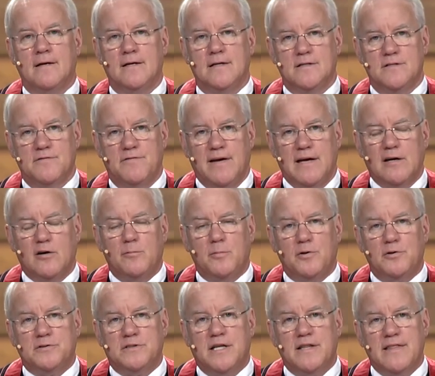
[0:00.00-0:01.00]
is
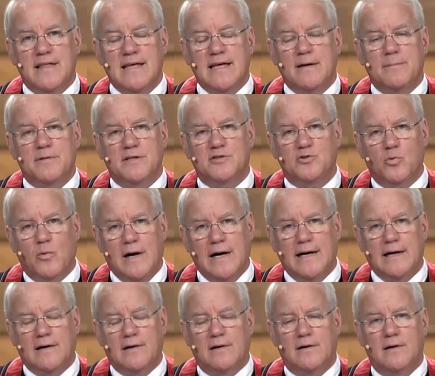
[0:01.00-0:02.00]
available to them as
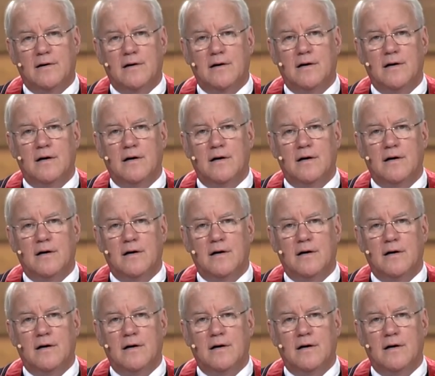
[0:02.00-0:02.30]
well.